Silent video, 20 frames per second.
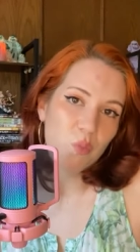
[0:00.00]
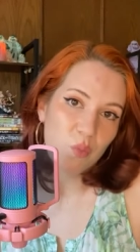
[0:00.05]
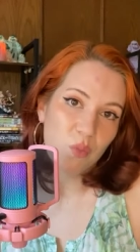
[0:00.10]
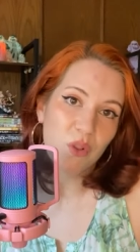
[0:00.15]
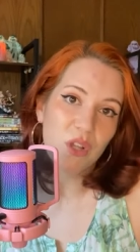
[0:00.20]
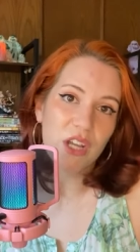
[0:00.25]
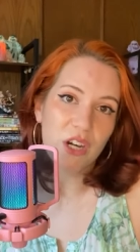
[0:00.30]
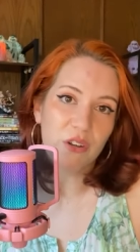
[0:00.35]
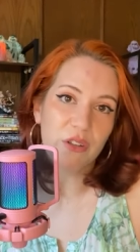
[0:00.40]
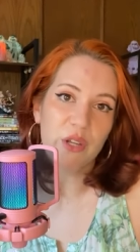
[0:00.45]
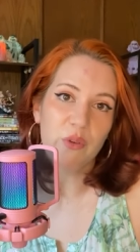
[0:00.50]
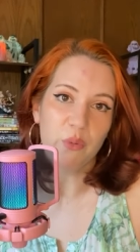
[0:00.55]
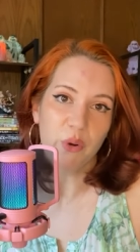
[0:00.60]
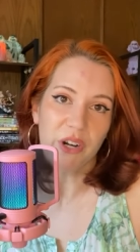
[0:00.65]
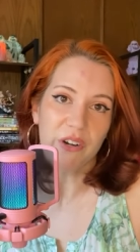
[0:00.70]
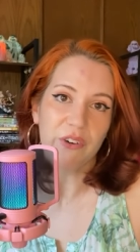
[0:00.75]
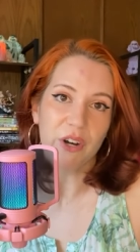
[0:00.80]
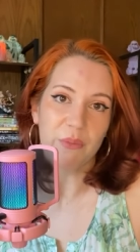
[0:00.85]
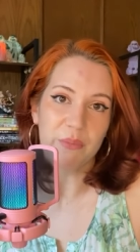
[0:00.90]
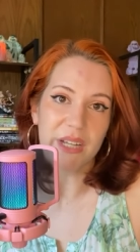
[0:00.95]
literally
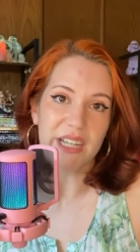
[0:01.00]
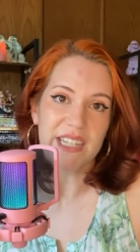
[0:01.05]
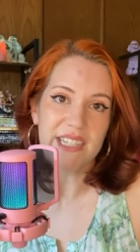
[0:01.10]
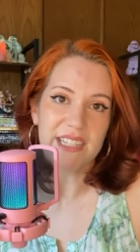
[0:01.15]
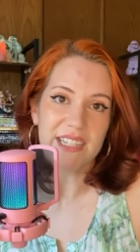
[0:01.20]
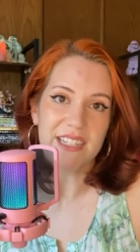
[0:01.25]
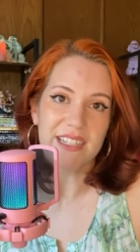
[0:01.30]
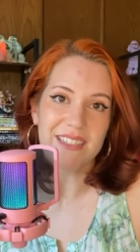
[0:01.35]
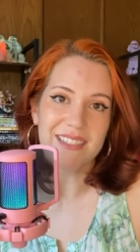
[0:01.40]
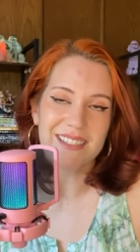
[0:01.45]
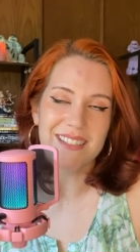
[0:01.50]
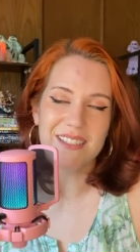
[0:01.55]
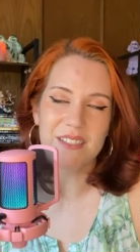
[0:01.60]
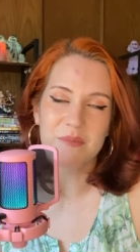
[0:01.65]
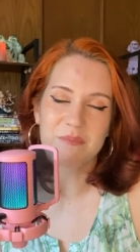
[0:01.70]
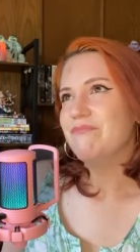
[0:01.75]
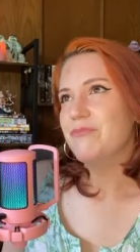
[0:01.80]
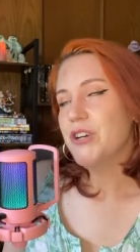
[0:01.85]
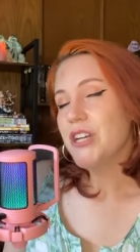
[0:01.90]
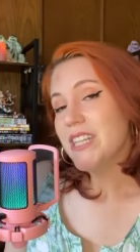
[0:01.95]
one of her biggest hits.
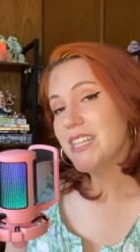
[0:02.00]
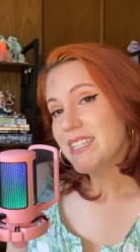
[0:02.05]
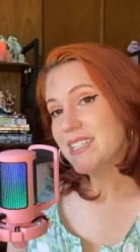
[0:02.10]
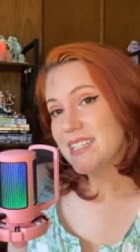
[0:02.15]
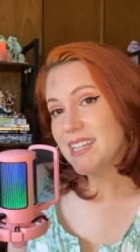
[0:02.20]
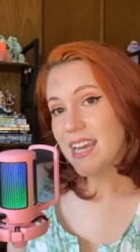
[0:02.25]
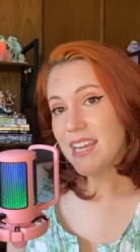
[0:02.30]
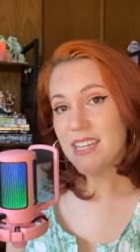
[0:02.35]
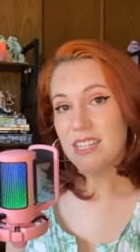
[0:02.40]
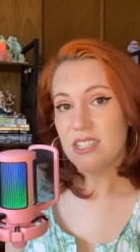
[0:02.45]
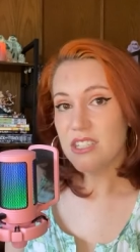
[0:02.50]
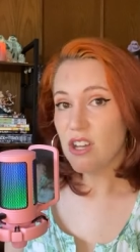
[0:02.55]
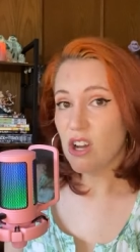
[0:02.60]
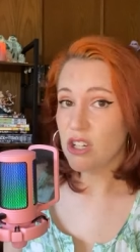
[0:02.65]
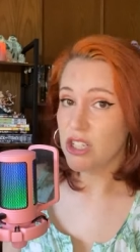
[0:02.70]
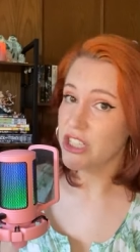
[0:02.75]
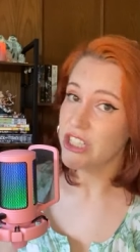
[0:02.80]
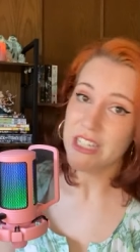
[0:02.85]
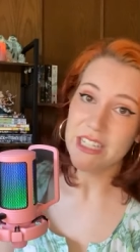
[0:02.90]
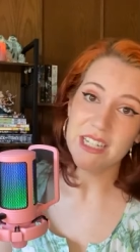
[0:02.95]
For the second
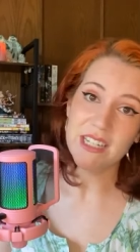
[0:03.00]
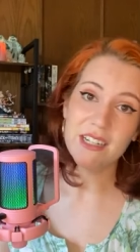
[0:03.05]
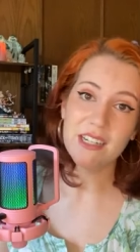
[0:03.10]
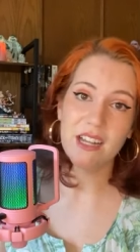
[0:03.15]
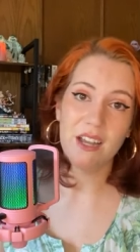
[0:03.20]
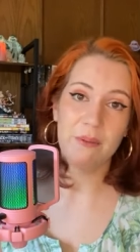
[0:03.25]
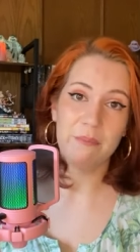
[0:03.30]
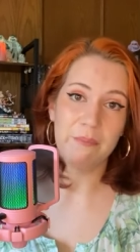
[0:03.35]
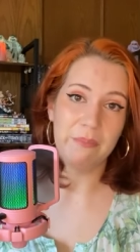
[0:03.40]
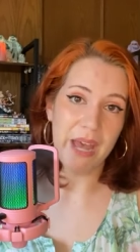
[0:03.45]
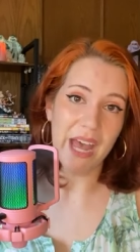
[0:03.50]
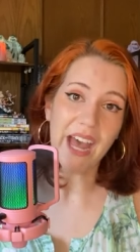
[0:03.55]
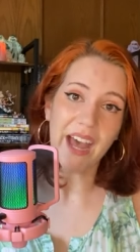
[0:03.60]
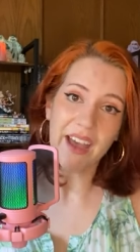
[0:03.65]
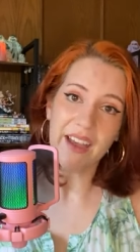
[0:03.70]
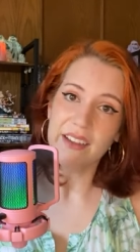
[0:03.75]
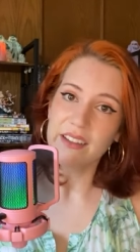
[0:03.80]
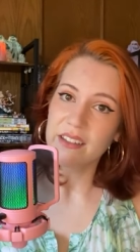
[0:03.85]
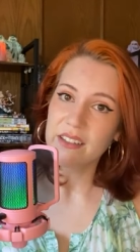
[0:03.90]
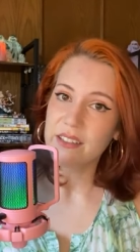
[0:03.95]
song, she didn't come
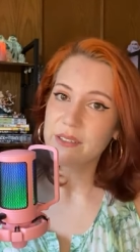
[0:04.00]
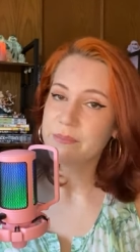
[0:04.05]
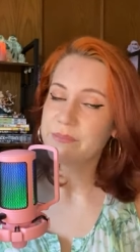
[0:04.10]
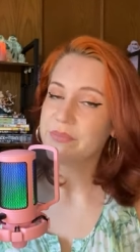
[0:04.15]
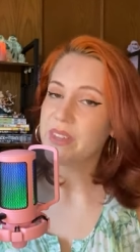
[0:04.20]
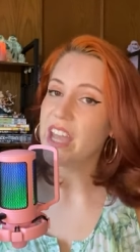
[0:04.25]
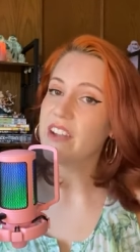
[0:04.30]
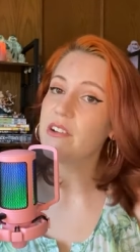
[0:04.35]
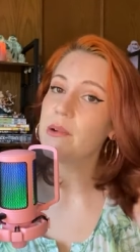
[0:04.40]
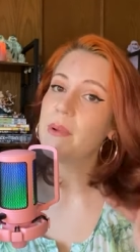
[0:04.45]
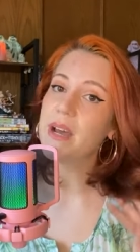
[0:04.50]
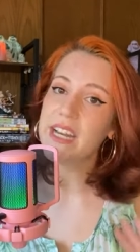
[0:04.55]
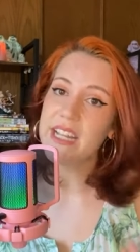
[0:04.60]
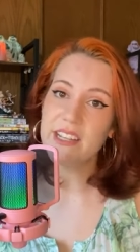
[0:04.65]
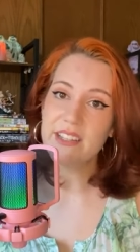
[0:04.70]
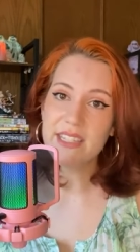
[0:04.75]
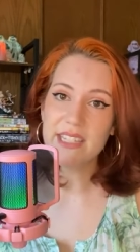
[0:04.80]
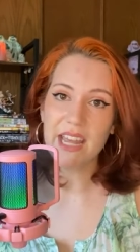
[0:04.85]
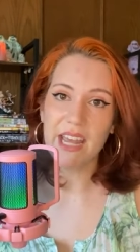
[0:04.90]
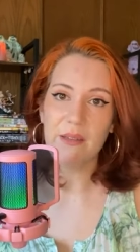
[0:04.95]
back. Everybody
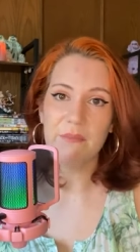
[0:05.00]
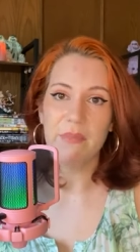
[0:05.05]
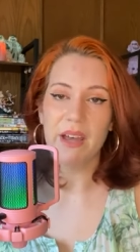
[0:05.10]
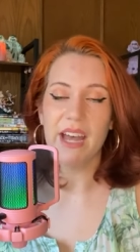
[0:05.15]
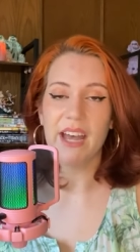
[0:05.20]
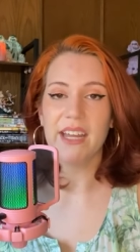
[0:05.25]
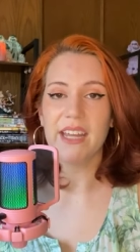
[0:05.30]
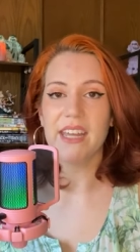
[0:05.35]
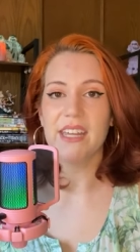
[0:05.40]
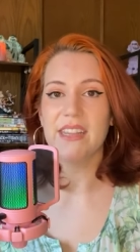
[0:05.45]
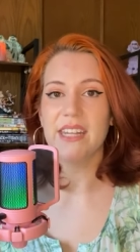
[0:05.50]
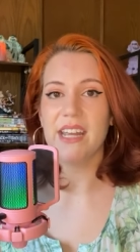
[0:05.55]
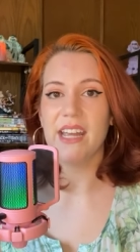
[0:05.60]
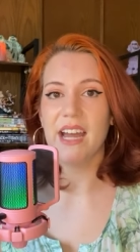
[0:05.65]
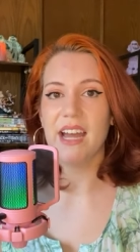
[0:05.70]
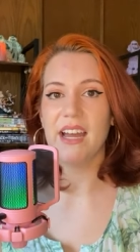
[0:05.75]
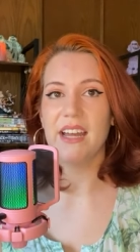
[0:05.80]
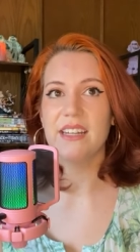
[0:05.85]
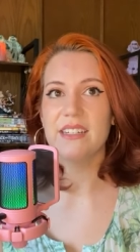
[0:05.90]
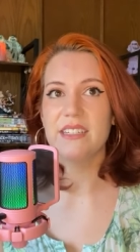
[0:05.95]
else came back, and they
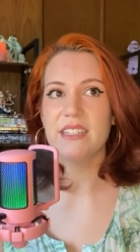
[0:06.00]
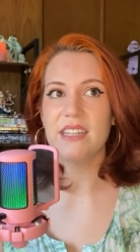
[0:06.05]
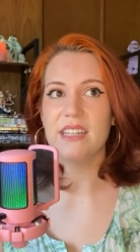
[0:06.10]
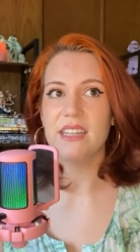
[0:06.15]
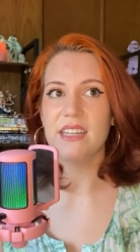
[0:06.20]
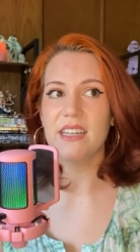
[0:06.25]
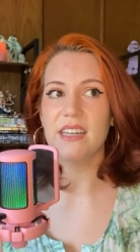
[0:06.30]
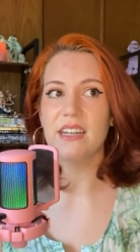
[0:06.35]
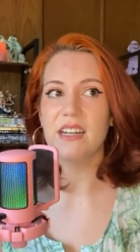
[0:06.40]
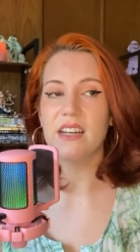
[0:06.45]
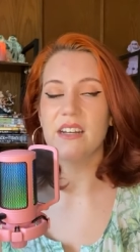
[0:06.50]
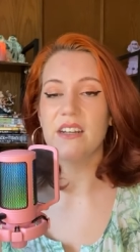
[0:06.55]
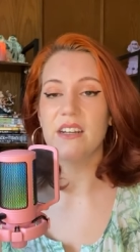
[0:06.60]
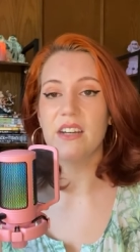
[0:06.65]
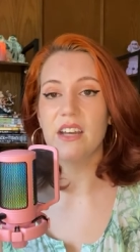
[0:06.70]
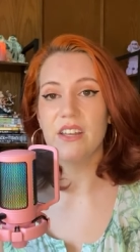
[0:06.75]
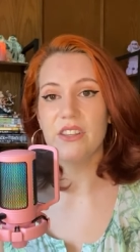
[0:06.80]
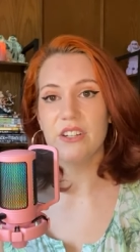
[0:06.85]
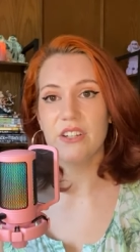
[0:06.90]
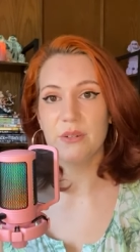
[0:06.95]
had to get
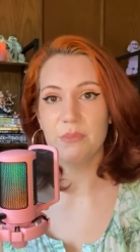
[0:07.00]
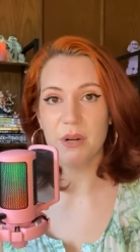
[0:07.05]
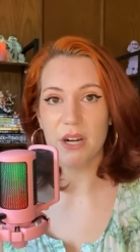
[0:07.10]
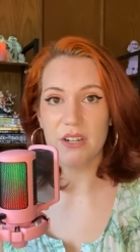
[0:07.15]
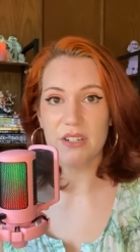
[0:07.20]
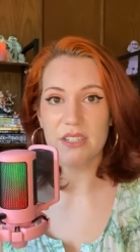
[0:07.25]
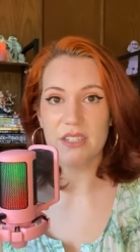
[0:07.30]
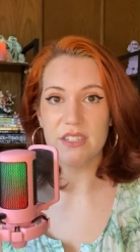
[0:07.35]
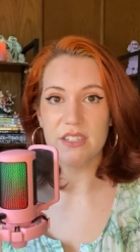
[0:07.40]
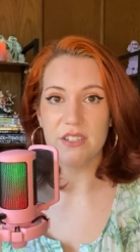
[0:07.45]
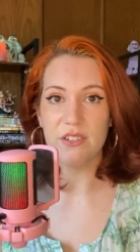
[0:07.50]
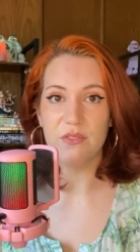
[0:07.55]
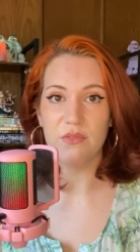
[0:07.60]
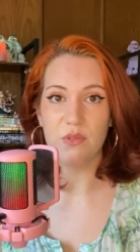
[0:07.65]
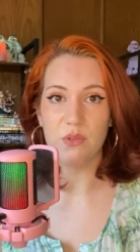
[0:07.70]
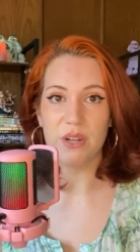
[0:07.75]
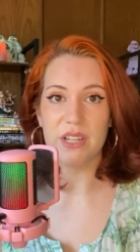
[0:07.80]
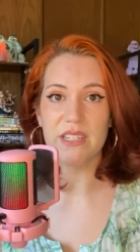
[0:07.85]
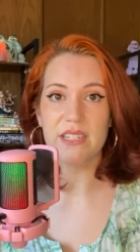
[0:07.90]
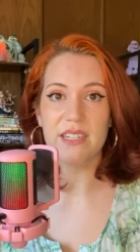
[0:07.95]
another person to
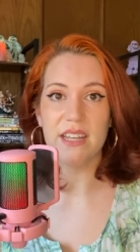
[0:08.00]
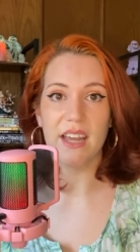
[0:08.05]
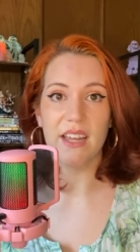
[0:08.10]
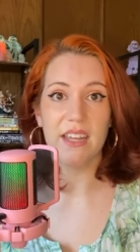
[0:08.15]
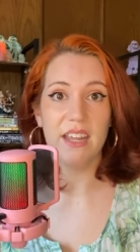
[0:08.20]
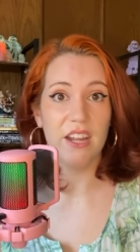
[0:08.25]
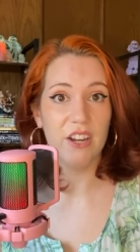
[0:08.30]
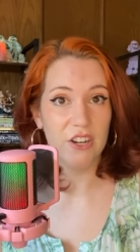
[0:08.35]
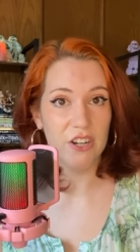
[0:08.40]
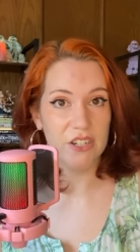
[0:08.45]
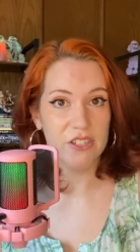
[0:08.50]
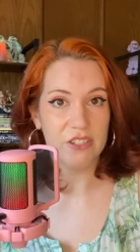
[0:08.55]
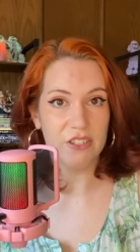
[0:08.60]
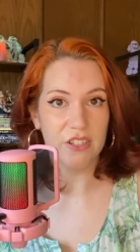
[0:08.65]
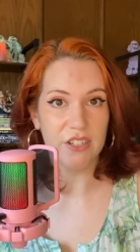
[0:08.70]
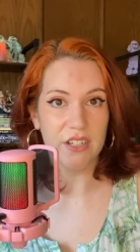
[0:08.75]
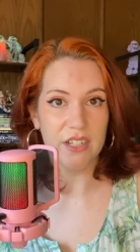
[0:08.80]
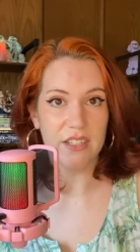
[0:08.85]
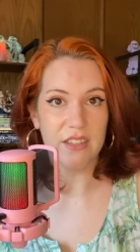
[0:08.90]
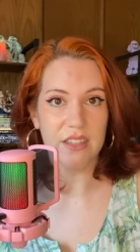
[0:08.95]
voice that
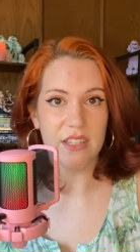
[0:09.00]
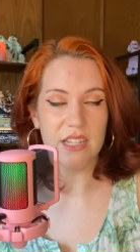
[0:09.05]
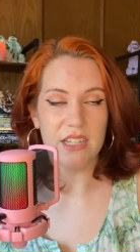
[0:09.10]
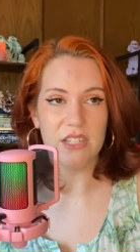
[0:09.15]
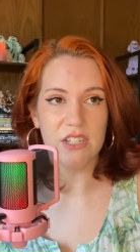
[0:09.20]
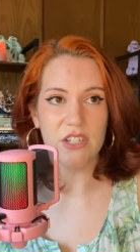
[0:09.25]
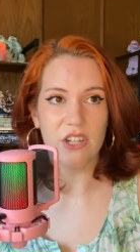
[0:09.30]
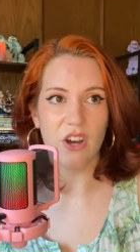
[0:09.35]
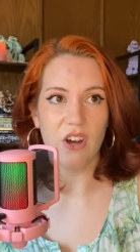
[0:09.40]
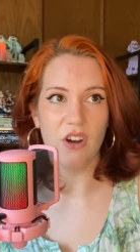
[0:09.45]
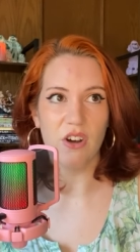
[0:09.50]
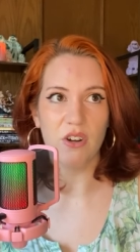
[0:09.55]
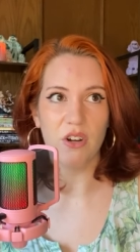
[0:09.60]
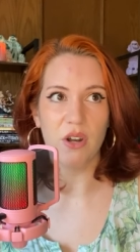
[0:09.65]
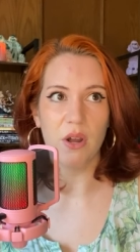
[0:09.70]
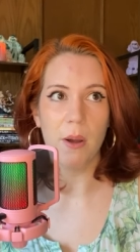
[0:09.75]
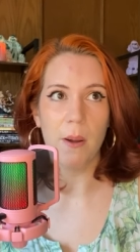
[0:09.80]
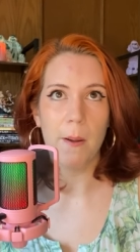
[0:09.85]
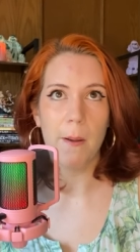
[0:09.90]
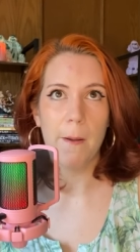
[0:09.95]
character in the
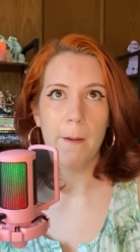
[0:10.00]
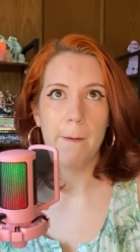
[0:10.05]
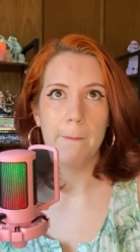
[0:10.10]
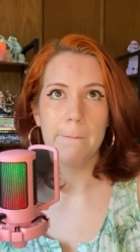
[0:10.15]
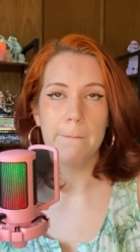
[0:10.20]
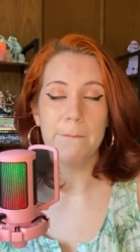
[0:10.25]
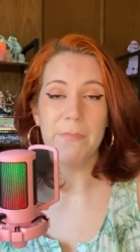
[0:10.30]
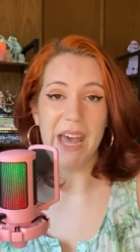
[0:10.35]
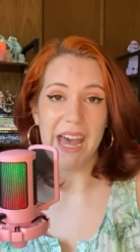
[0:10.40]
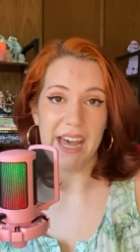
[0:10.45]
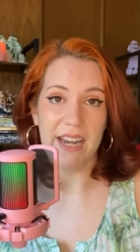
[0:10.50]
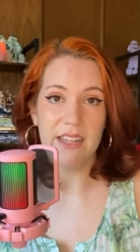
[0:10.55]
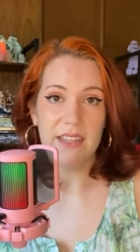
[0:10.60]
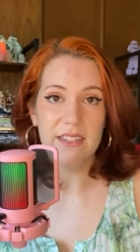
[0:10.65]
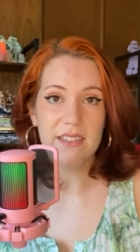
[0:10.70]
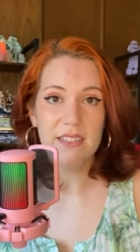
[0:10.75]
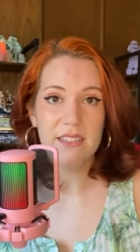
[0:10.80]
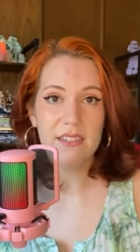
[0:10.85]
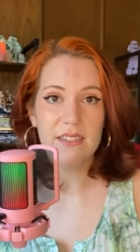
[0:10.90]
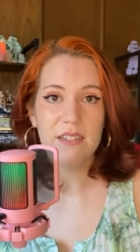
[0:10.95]
song
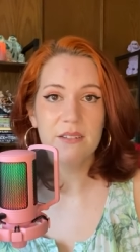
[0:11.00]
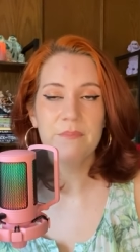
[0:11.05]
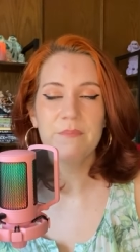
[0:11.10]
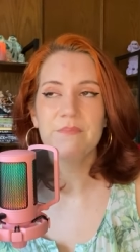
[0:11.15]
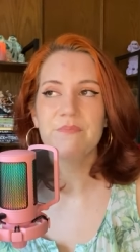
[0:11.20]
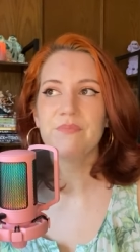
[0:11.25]
Baddest.